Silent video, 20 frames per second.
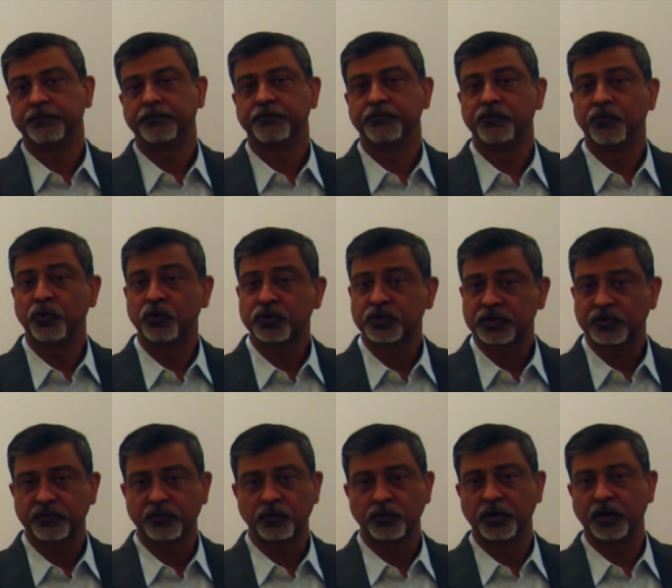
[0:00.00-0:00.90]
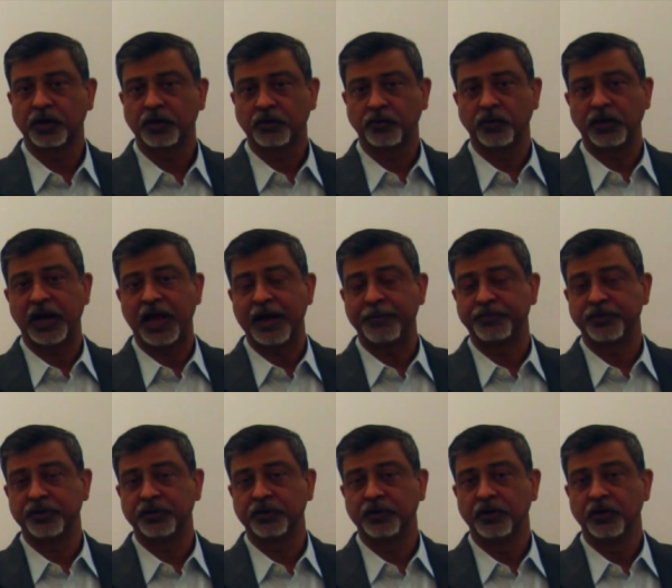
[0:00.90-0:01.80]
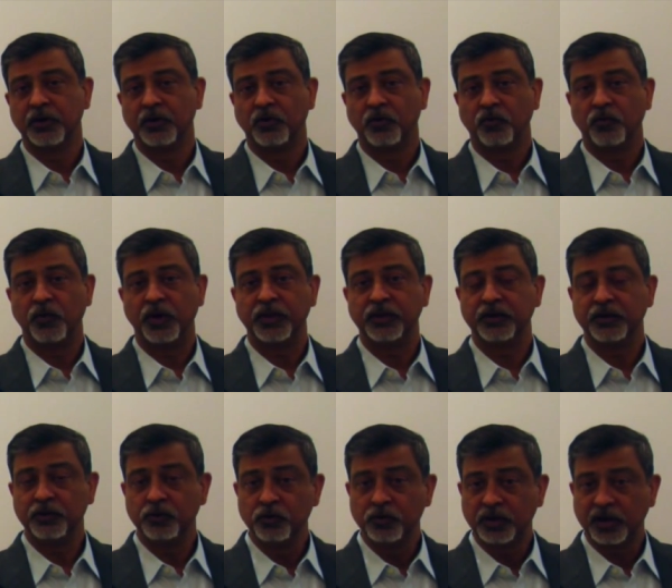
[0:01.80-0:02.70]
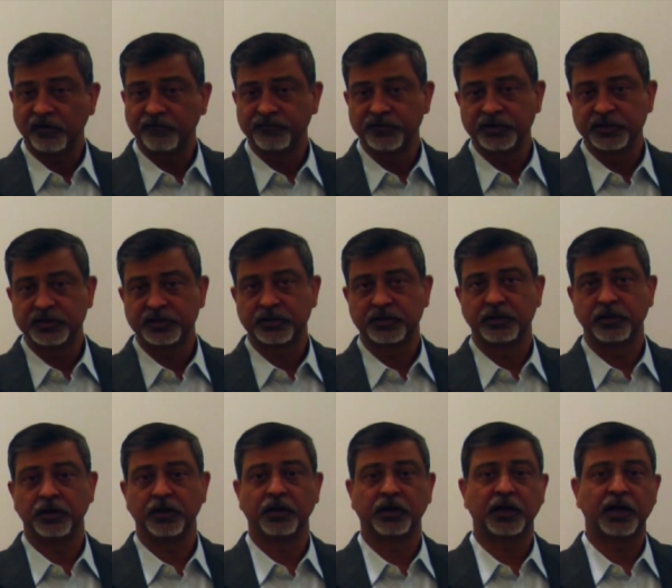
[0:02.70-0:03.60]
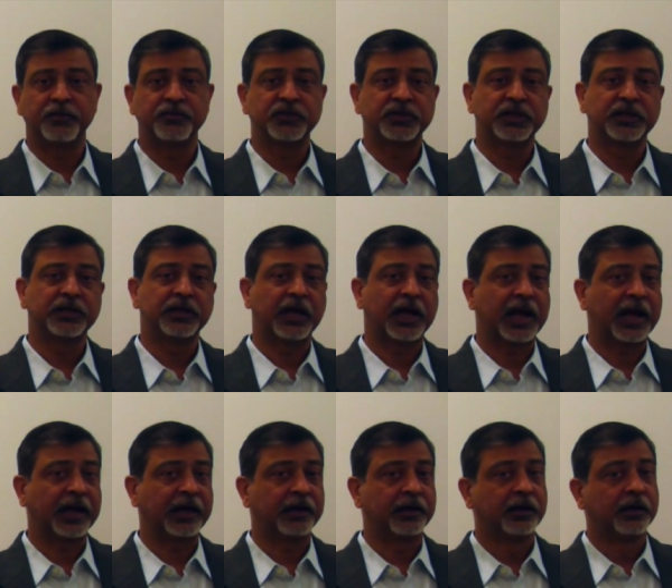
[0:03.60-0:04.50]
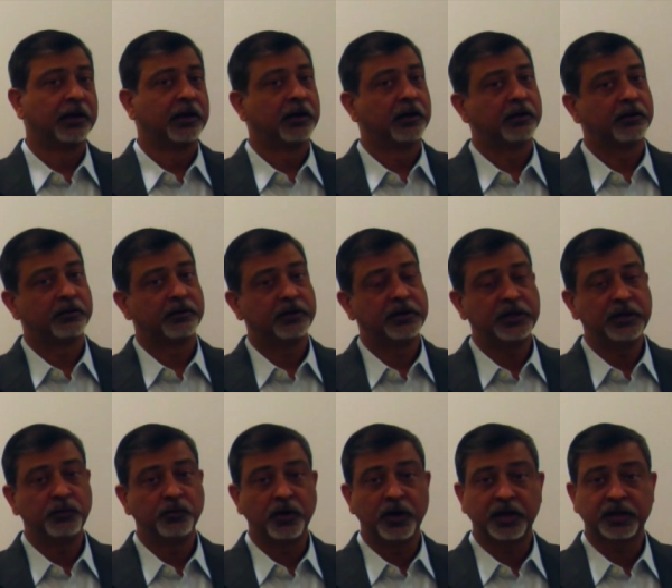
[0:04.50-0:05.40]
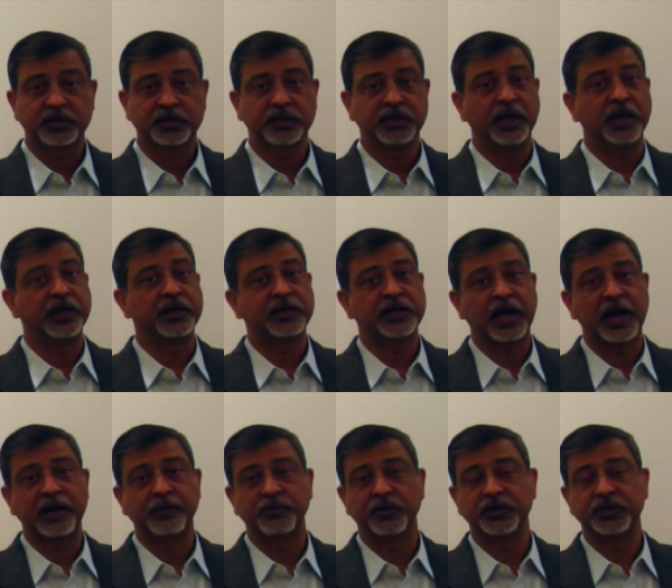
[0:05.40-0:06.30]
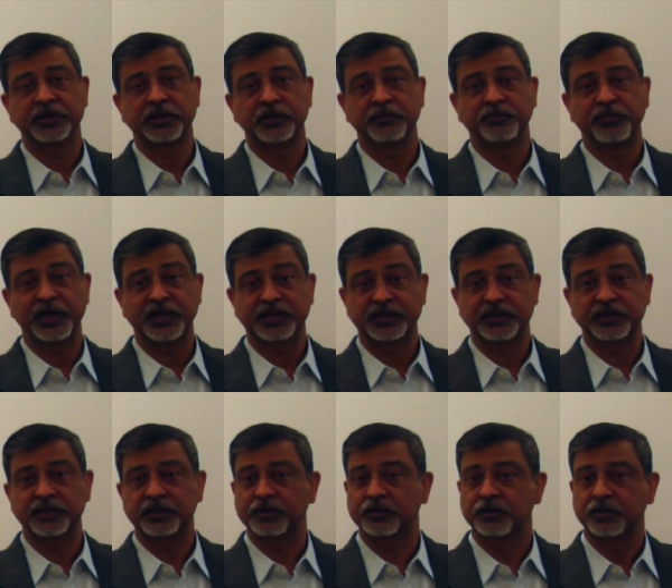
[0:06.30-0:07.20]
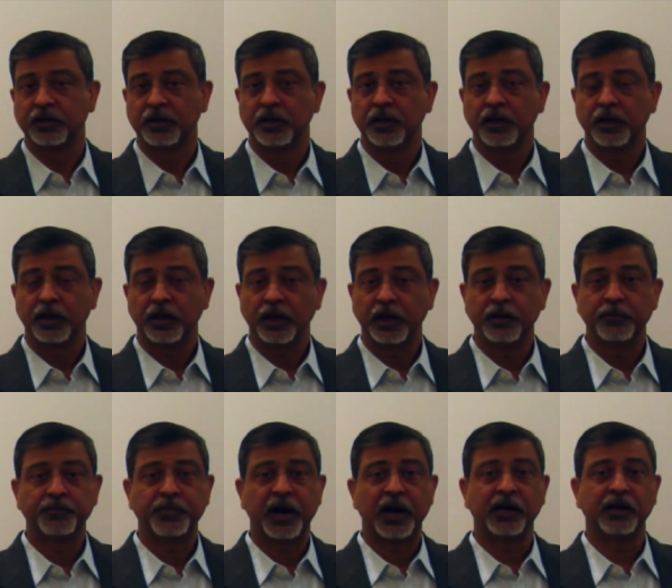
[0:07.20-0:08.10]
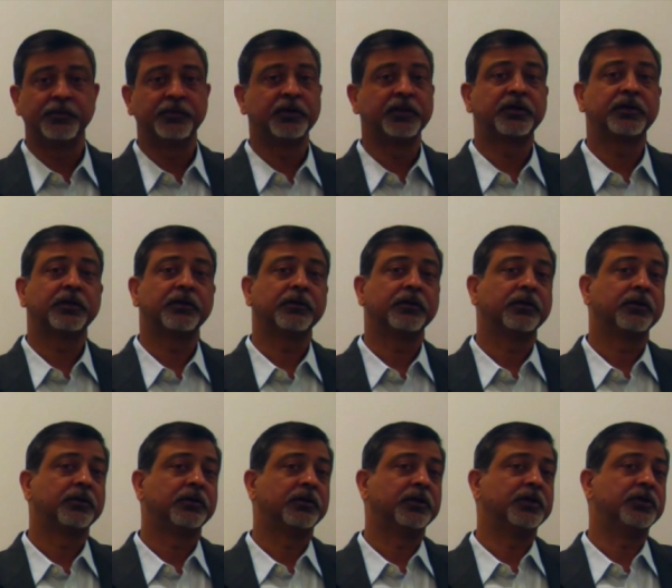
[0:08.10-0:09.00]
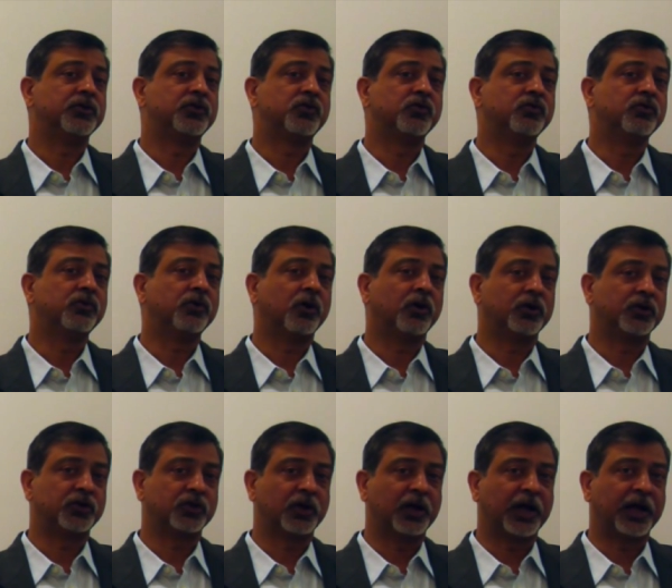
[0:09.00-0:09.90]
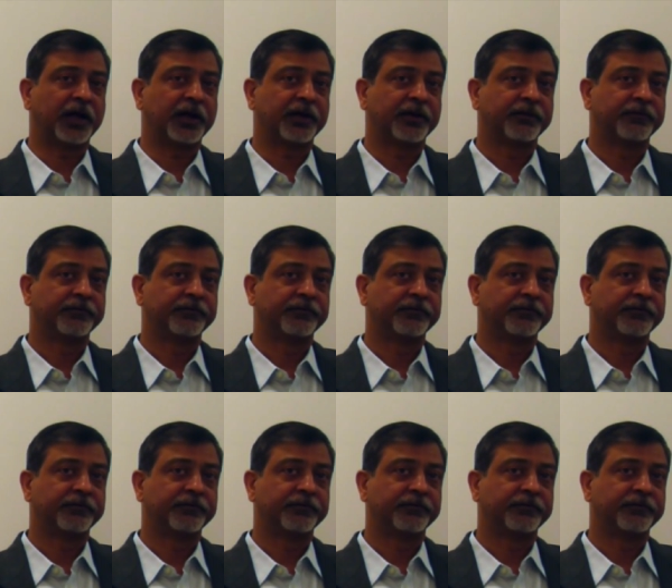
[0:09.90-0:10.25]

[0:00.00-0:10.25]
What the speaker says: most of the work will happen when the new government comes in and reworks the entire budget and places it in Parliament in June or July.